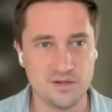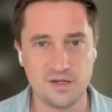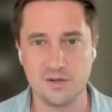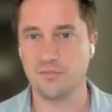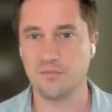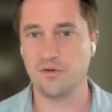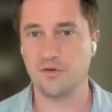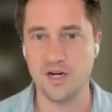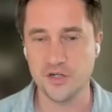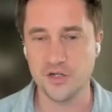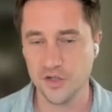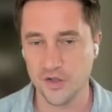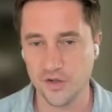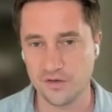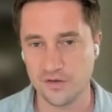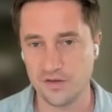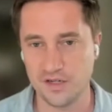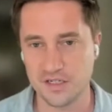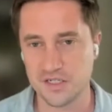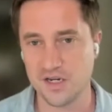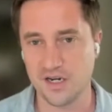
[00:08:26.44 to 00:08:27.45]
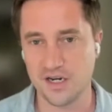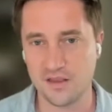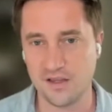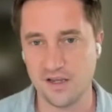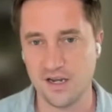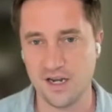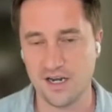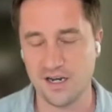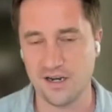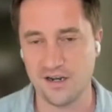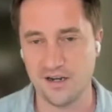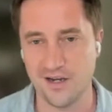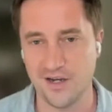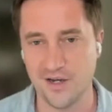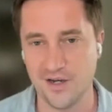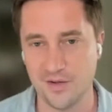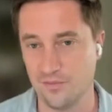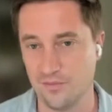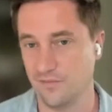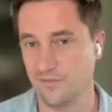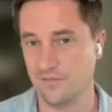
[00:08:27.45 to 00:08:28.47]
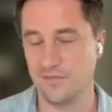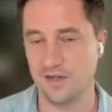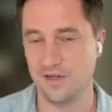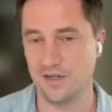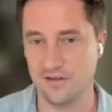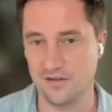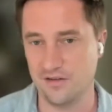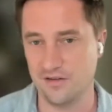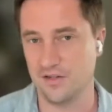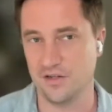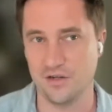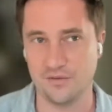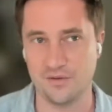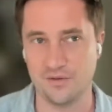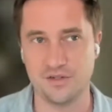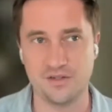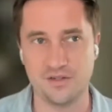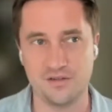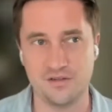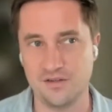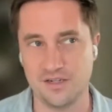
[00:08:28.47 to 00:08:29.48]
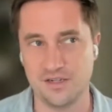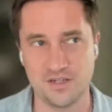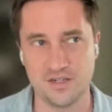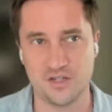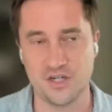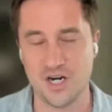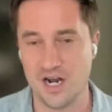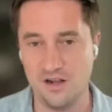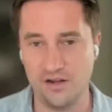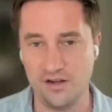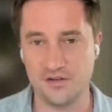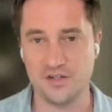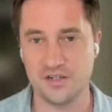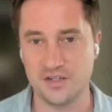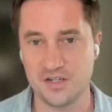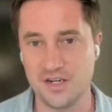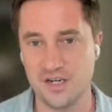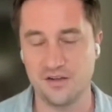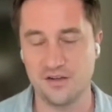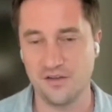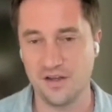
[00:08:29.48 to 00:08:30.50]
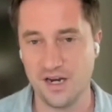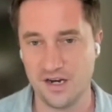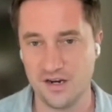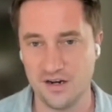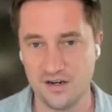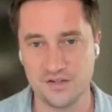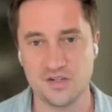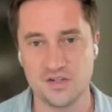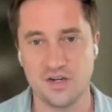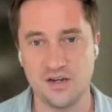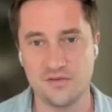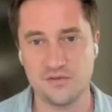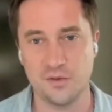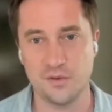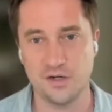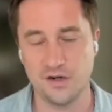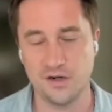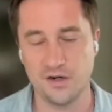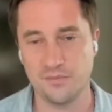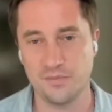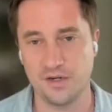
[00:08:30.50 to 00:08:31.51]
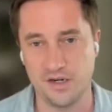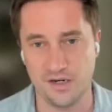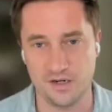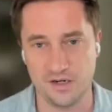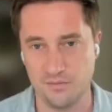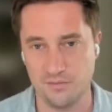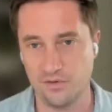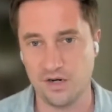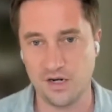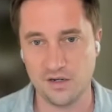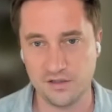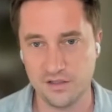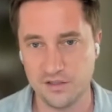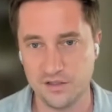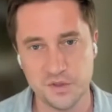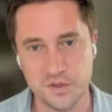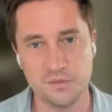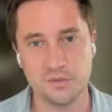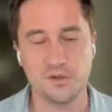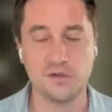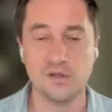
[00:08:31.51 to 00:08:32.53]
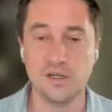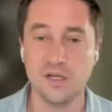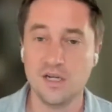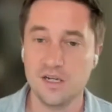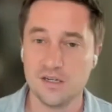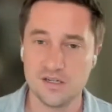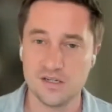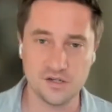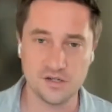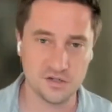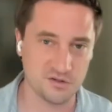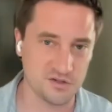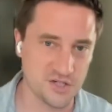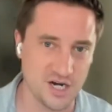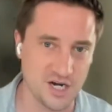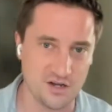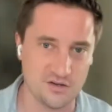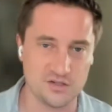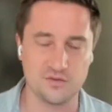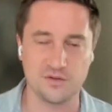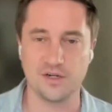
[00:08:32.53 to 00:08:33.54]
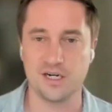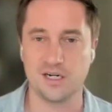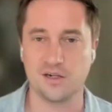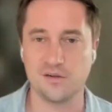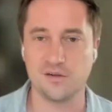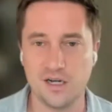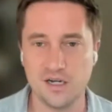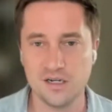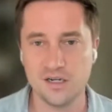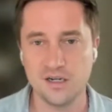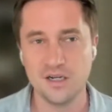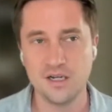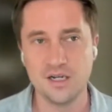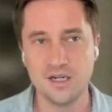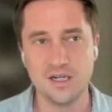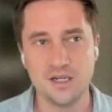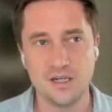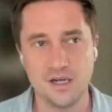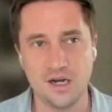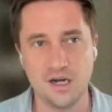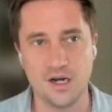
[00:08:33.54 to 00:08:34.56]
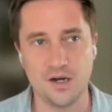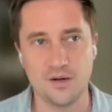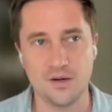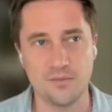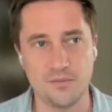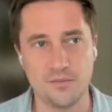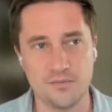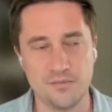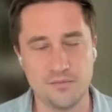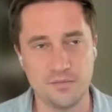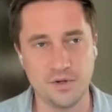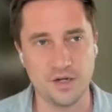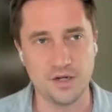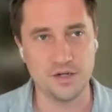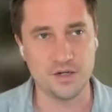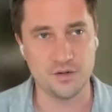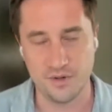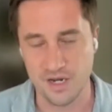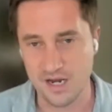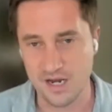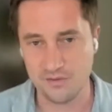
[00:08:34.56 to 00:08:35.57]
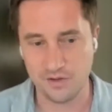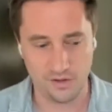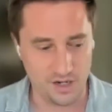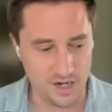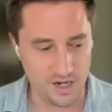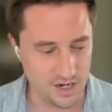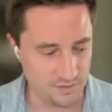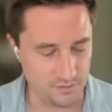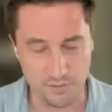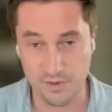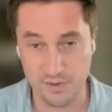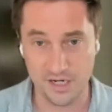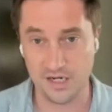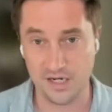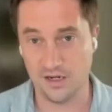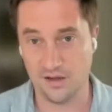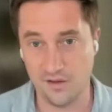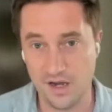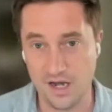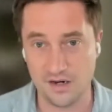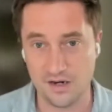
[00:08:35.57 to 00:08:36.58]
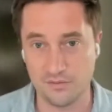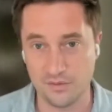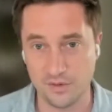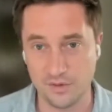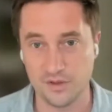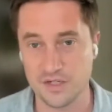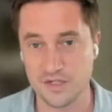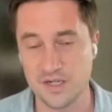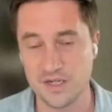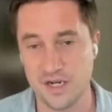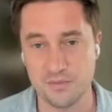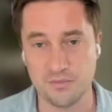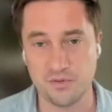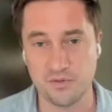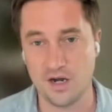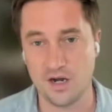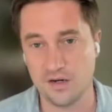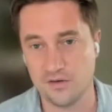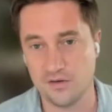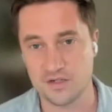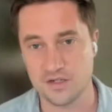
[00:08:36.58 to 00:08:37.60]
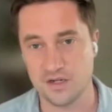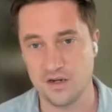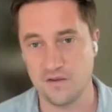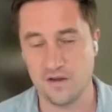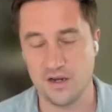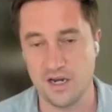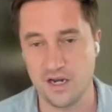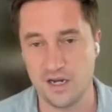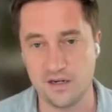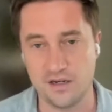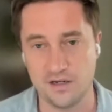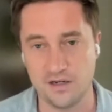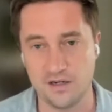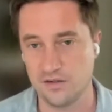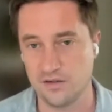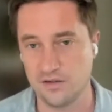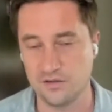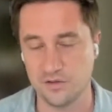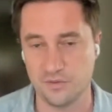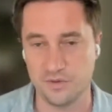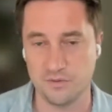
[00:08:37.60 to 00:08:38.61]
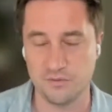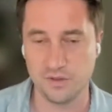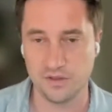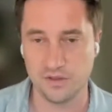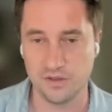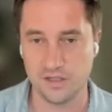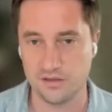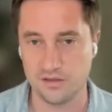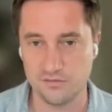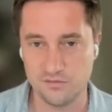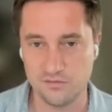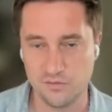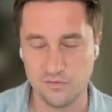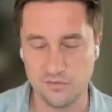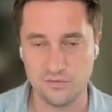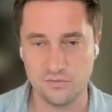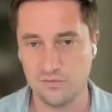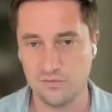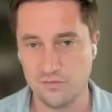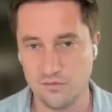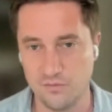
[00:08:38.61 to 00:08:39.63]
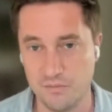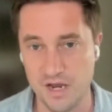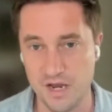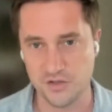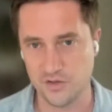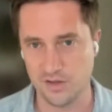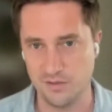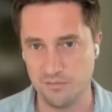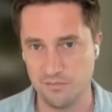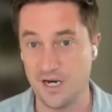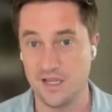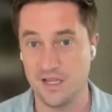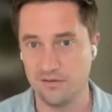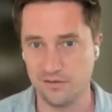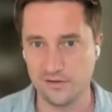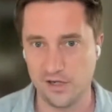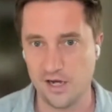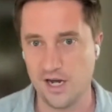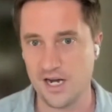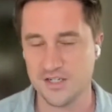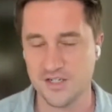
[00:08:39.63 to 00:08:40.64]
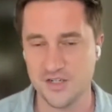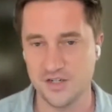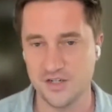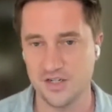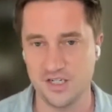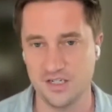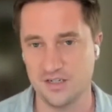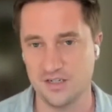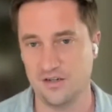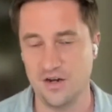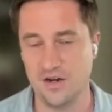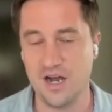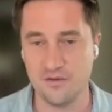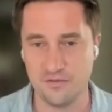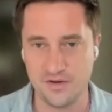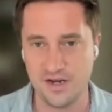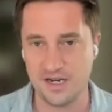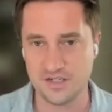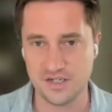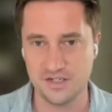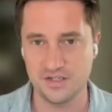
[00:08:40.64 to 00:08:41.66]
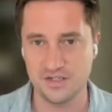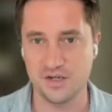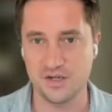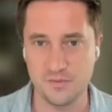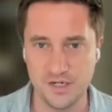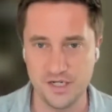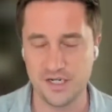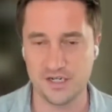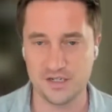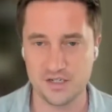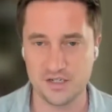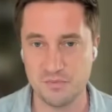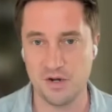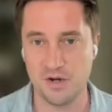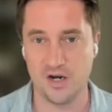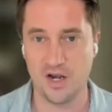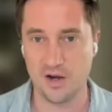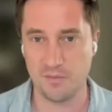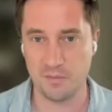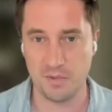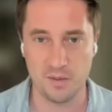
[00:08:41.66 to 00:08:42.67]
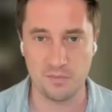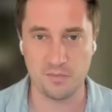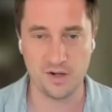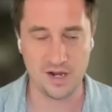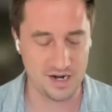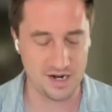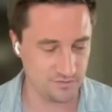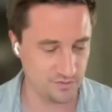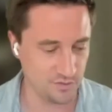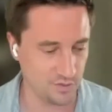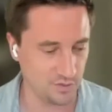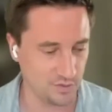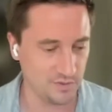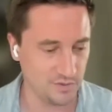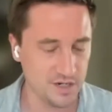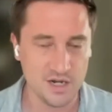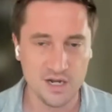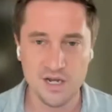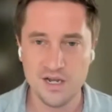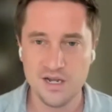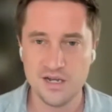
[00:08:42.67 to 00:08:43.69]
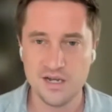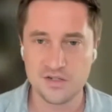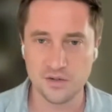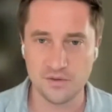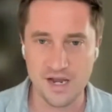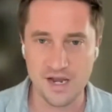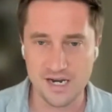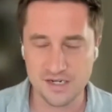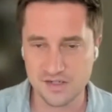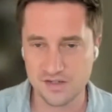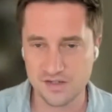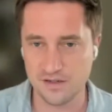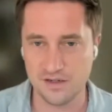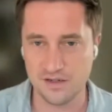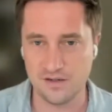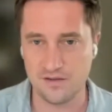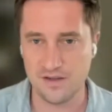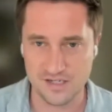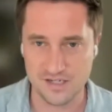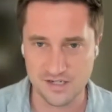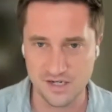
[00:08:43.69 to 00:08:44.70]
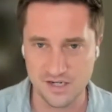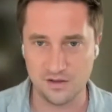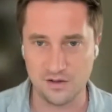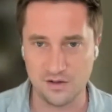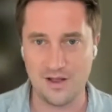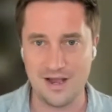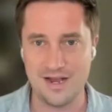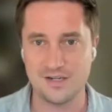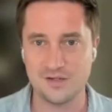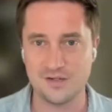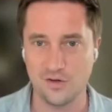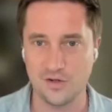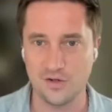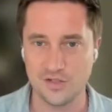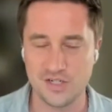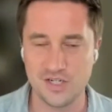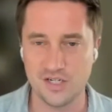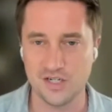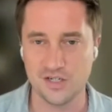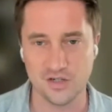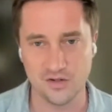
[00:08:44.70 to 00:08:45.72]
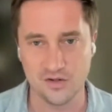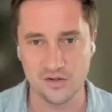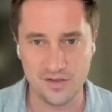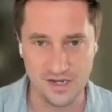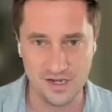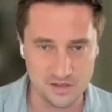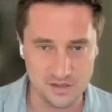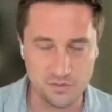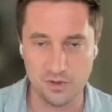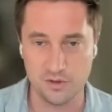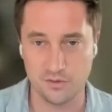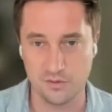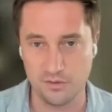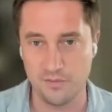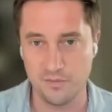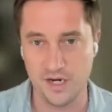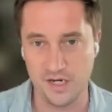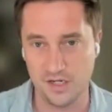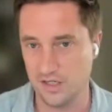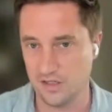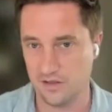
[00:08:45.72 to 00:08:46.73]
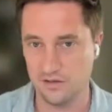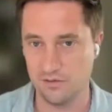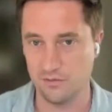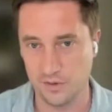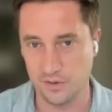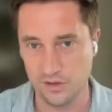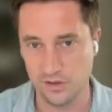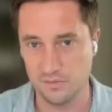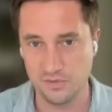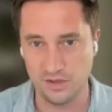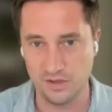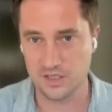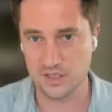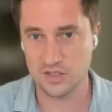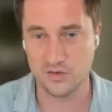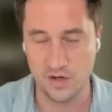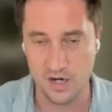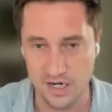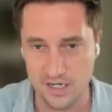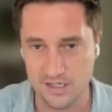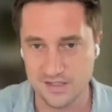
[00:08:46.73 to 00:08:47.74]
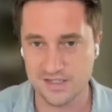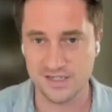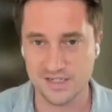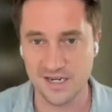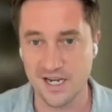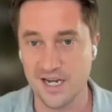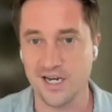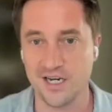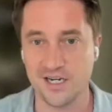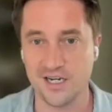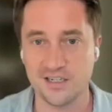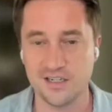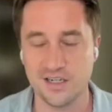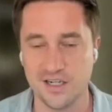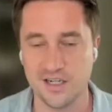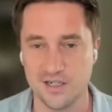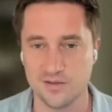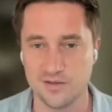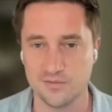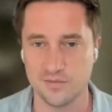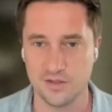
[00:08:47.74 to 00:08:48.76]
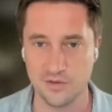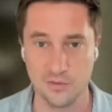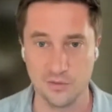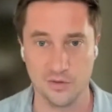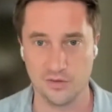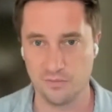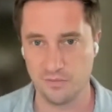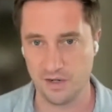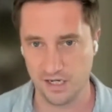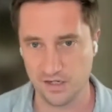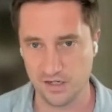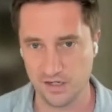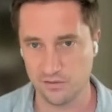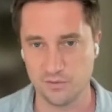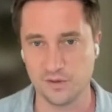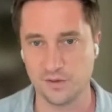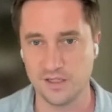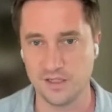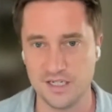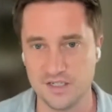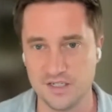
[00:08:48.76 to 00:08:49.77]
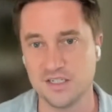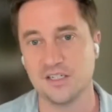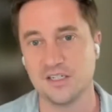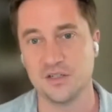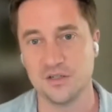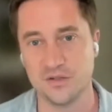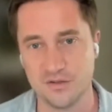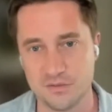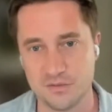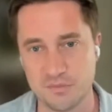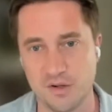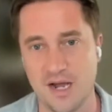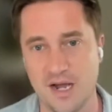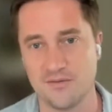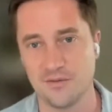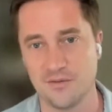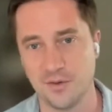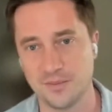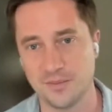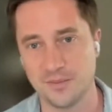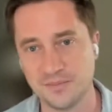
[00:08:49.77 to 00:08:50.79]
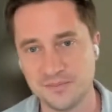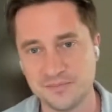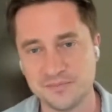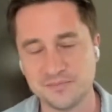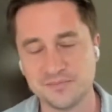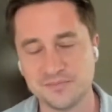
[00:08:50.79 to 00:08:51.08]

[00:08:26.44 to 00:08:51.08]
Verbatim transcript: compression or things like that. Um, and you know, it, it's a challenge to scale that kind of software up and get it broadly usable. It's also a challenge for analog. Um, but you know, we have a lot. We're making a lot of really steady progress on that, and you know, we really measure it by the velocity and you know, how fast can somebody get spun up on the platform so that's the that's kind of the last frontier and that's where we're making the really big strides today um, in order to make it a really easy to use platform